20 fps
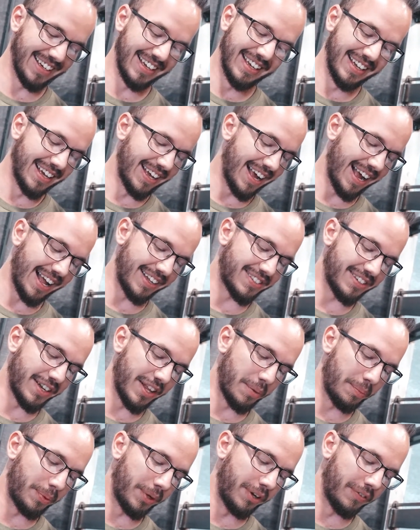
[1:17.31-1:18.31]
It's
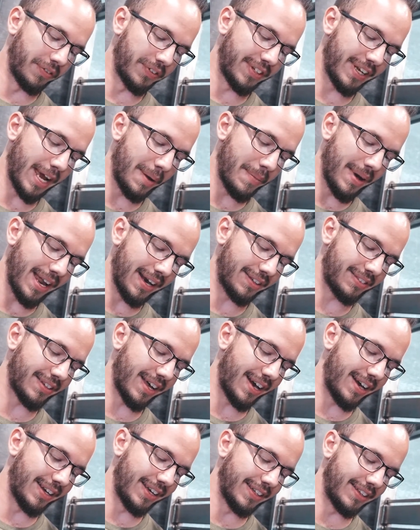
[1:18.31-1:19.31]
another beautiful day, man.
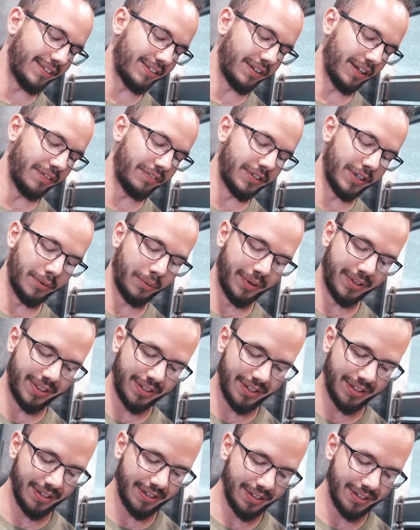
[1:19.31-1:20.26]
Excited to get this lift in with you.